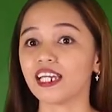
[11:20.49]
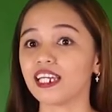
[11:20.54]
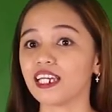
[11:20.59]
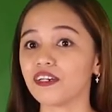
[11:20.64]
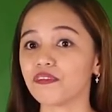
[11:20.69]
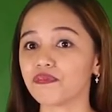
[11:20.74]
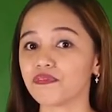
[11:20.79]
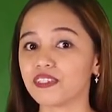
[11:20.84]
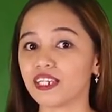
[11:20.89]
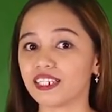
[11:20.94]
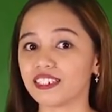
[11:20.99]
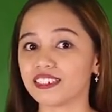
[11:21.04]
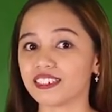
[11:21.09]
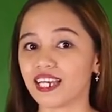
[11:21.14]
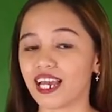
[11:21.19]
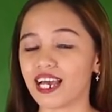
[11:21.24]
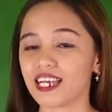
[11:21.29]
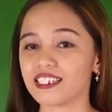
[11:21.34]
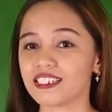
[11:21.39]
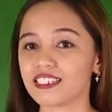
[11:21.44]
If the
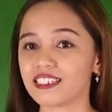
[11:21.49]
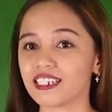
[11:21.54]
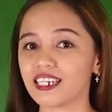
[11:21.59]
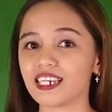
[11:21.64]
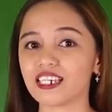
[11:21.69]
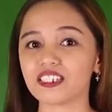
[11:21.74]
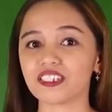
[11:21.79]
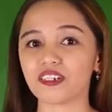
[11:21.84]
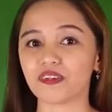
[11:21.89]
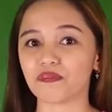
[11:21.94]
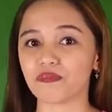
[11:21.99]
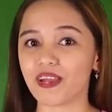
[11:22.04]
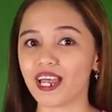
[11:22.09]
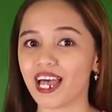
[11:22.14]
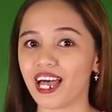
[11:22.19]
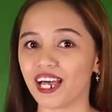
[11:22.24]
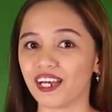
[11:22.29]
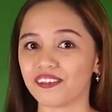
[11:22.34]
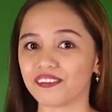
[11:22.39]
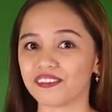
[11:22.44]
guest is
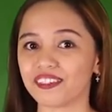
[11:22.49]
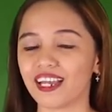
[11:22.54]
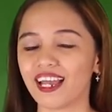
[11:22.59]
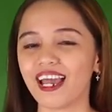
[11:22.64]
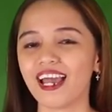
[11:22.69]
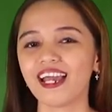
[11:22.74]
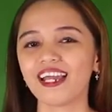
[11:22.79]
around,